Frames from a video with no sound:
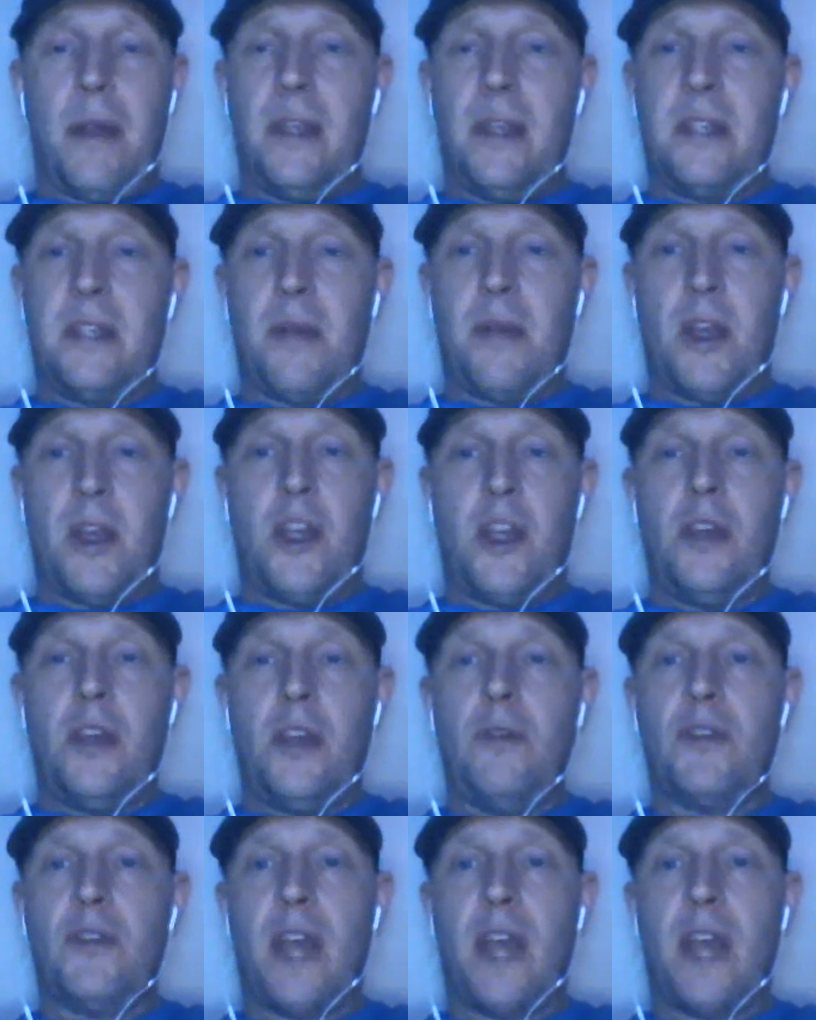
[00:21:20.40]
These
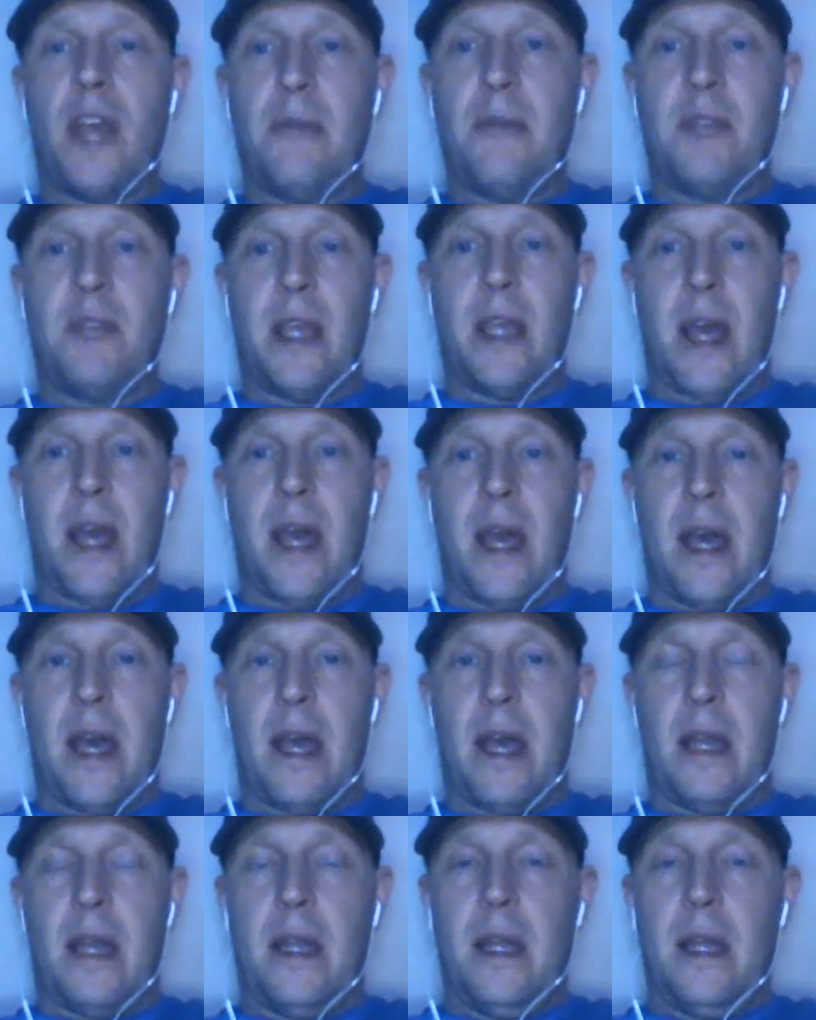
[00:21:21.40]
huge games he
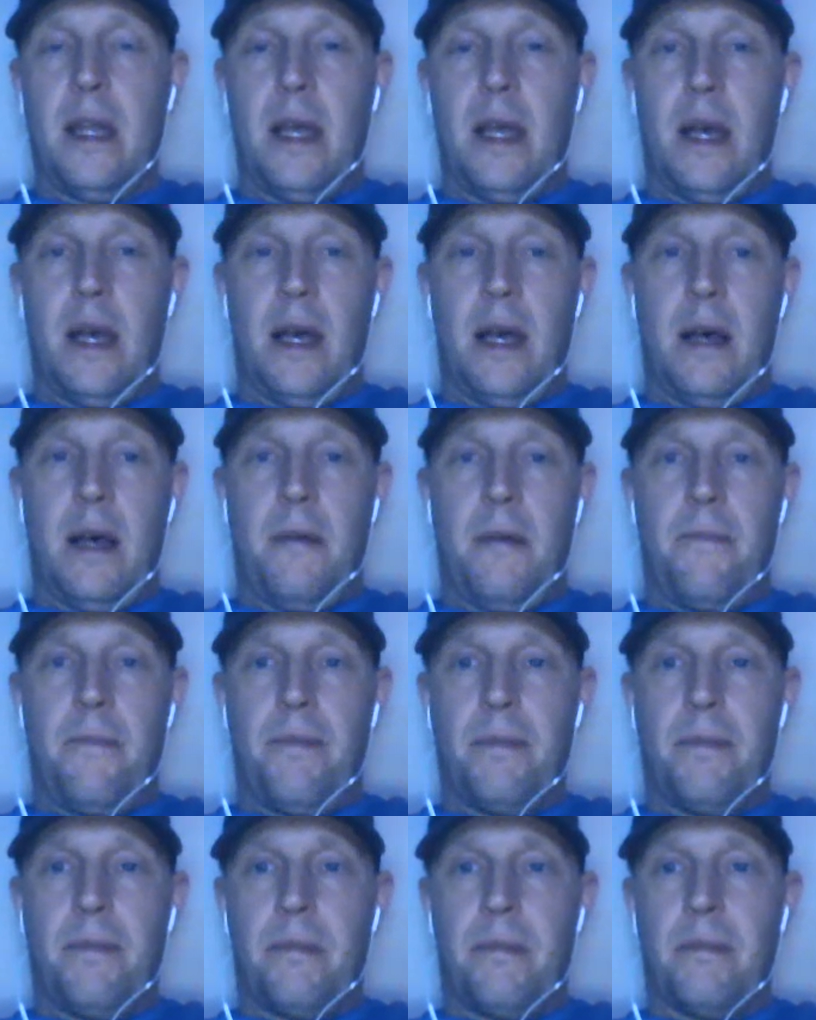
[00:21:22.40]
had.
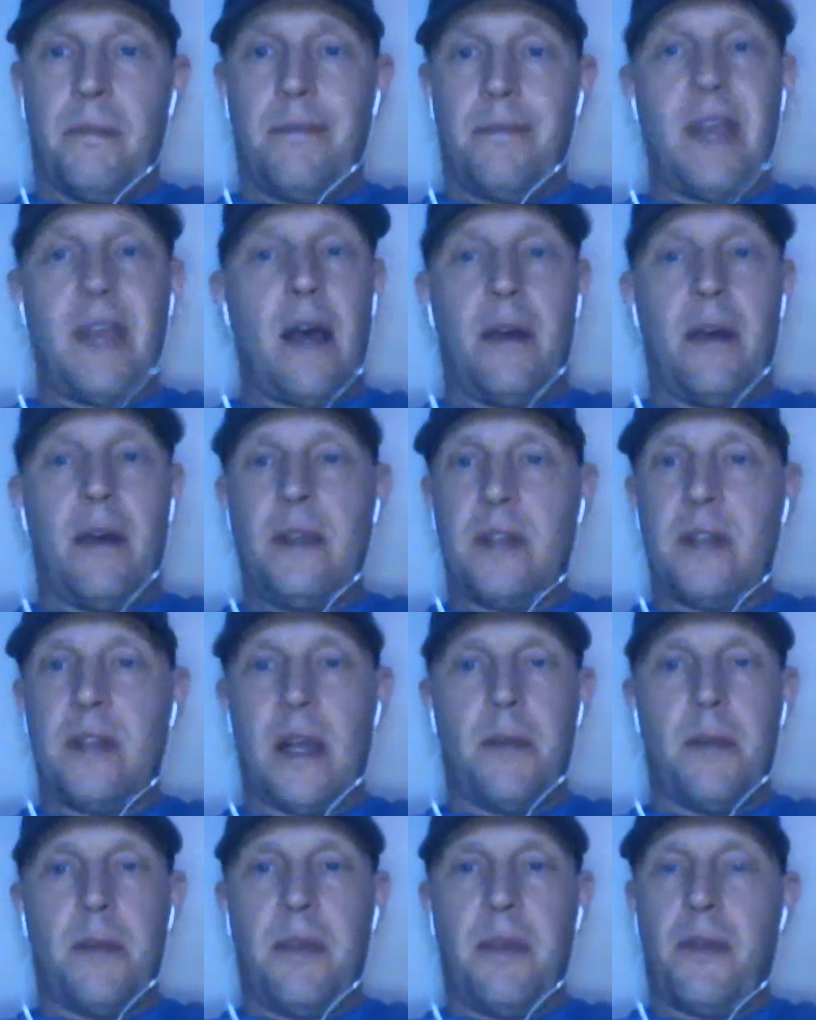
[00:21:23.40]
Now he's
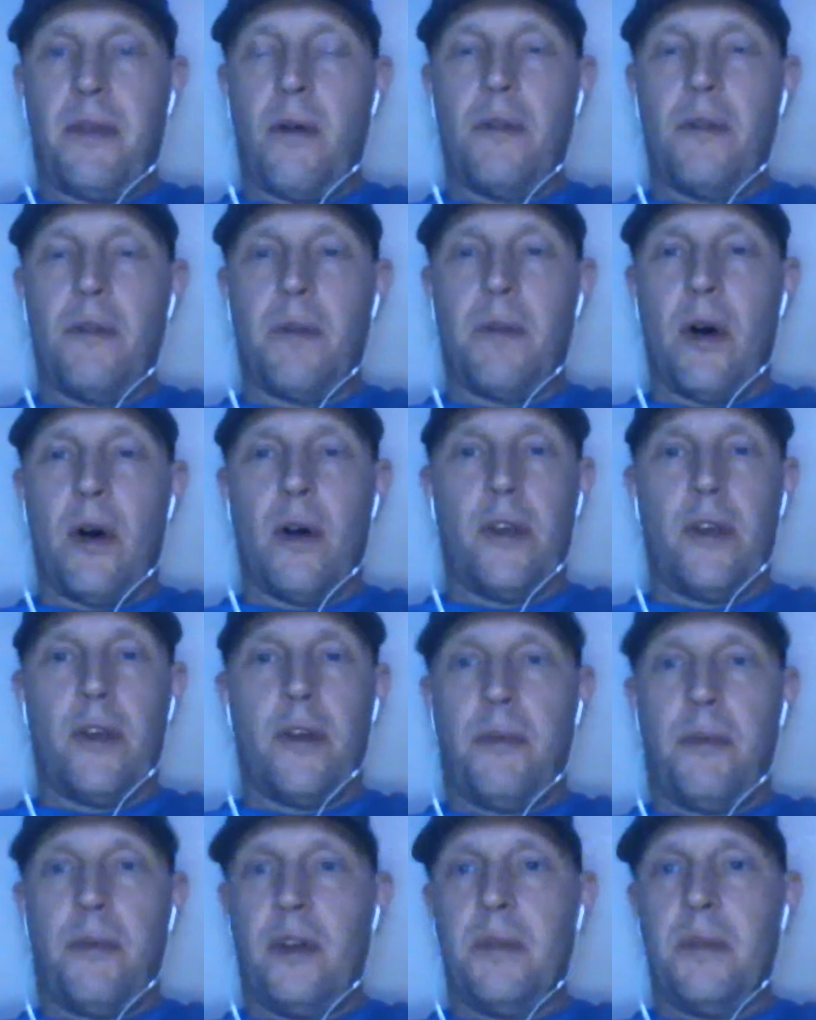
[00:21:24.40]
not going to be throwing the ball. You're
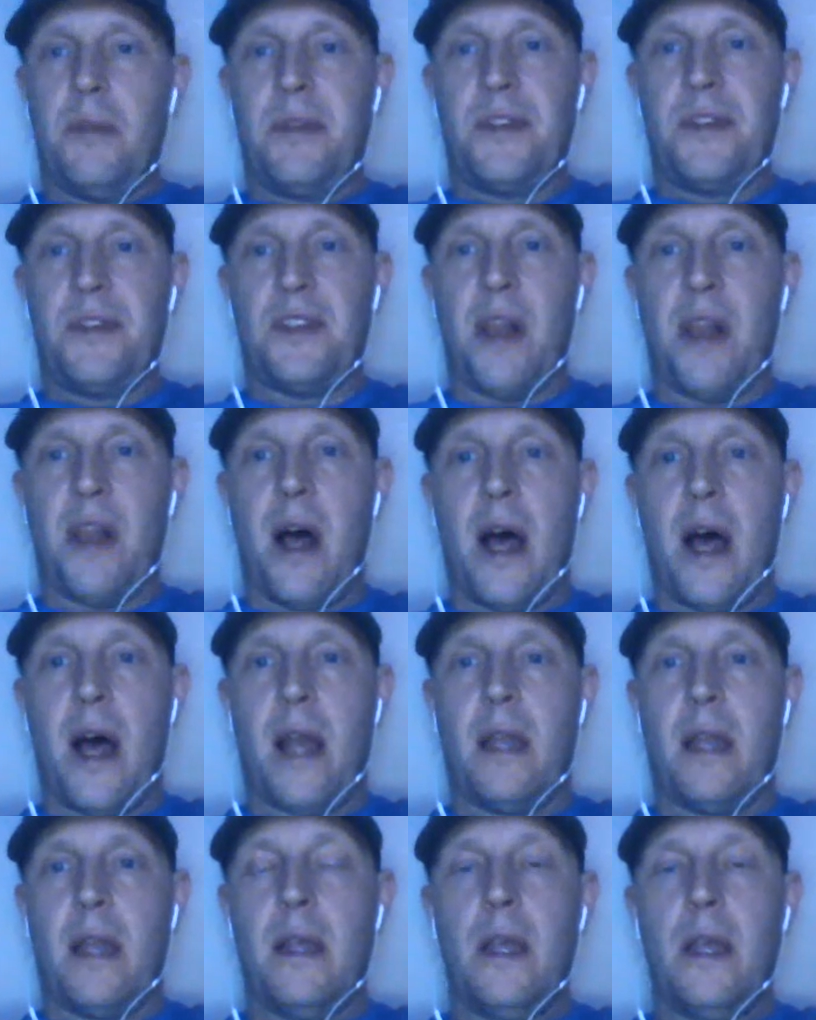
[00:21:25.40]
going to put him in the
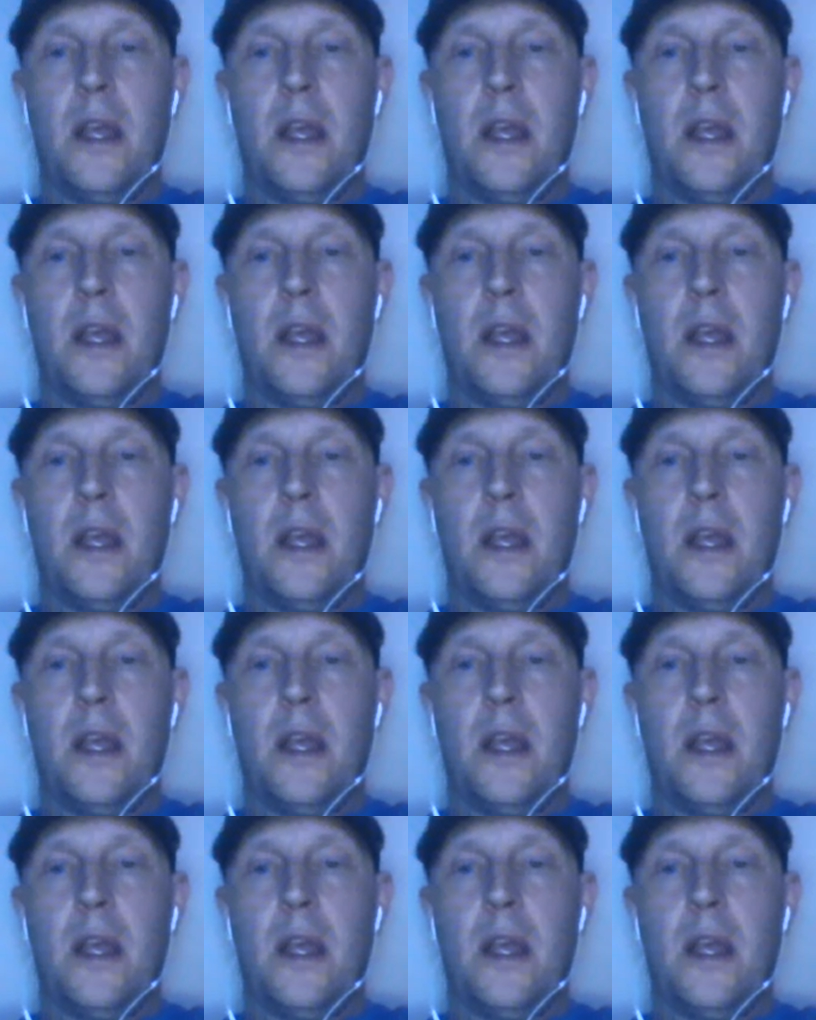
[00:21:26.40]
slot.